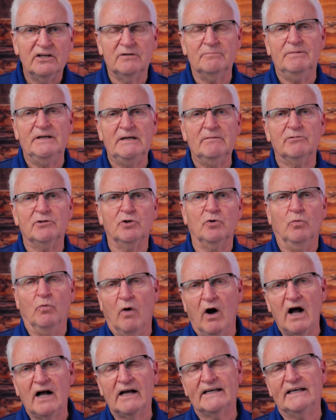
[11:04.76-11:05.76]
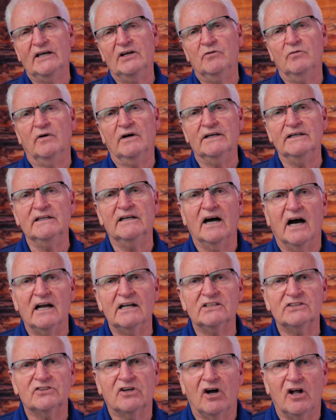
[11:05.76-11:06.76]
to be able to walk in what God
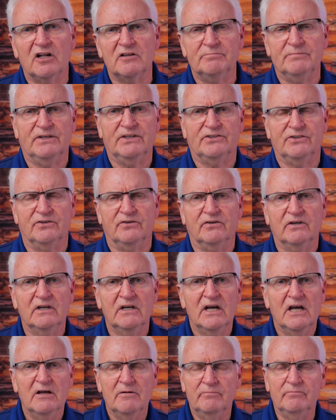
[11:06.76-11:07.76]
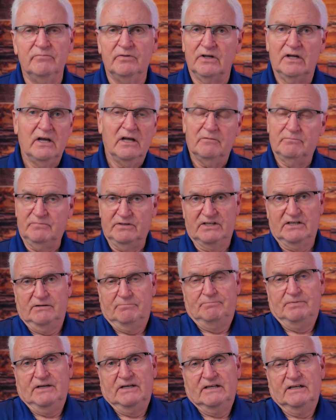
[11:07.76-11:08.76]
has called me to,
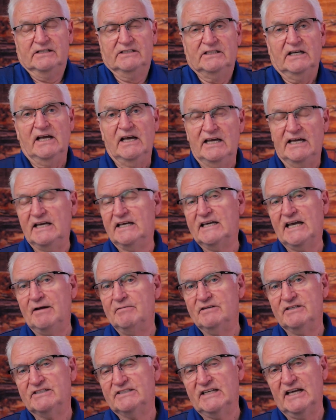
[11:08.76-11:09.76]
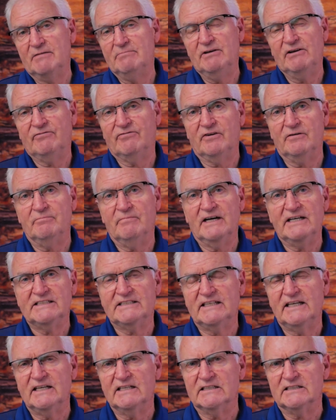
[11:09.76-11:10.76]
because he came to save me from my
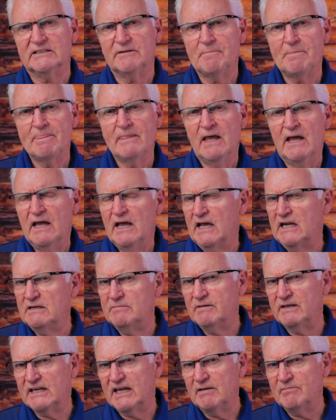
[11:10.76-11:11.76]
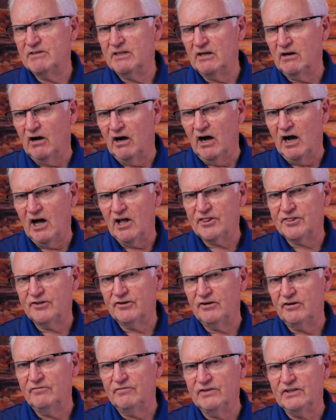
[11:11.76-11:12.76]
sins, and he became the
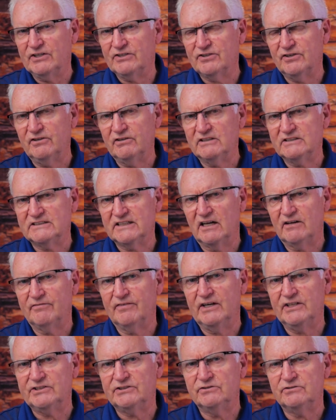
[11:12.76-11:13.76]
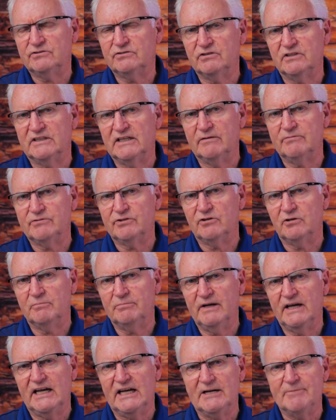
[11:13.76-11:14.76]
author of eternal salvation to them that
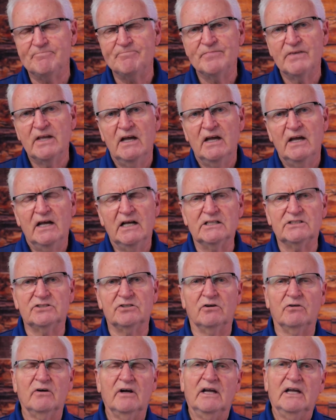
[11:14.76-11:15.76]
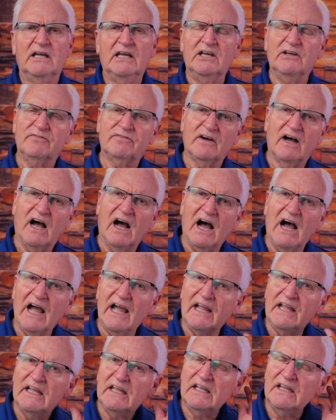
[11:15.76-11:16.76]
obey. And so if
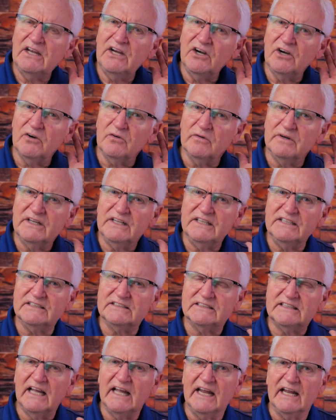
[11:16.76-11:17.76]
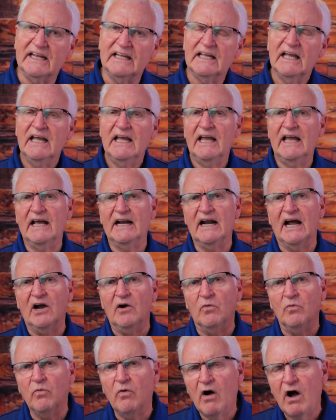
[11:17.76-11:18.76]
I hear what he's saying, and
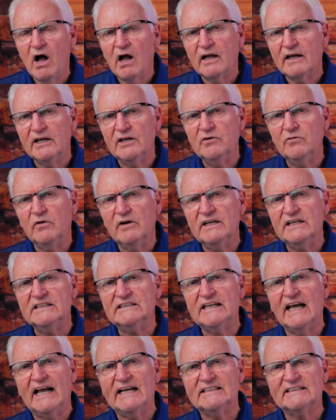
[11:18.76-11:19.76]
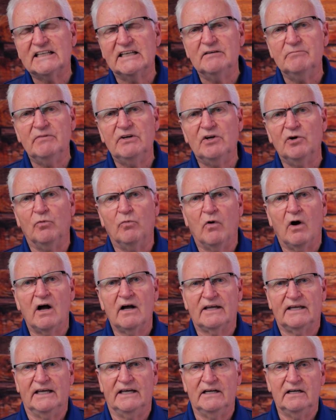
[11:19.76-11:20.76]
I walk in what he's asking me to
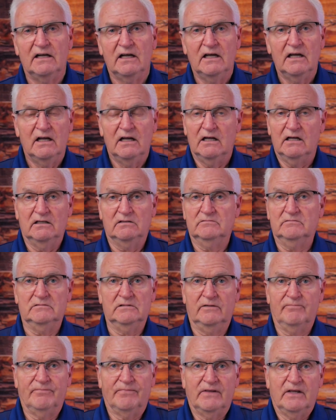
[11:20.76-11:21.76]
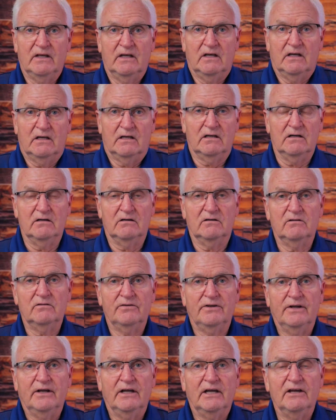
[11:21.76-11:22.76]
walk in,
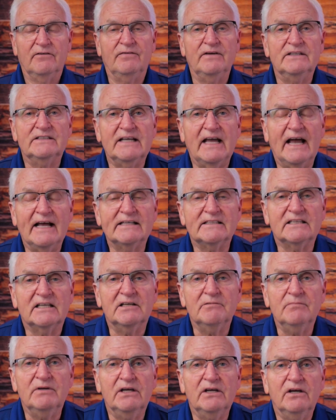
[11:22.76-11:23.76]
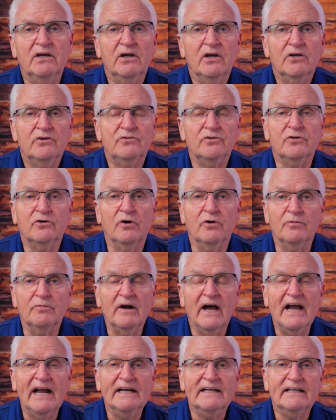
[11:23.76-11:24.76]
if he's asking me to go
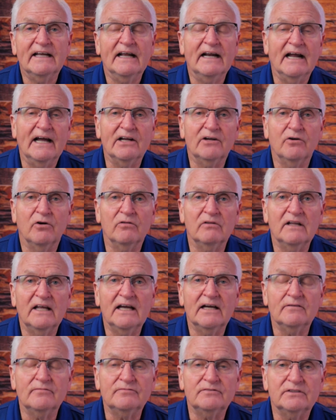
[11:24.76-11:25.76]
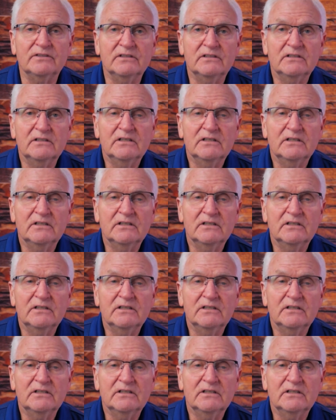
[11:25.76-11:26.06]
right and I go left,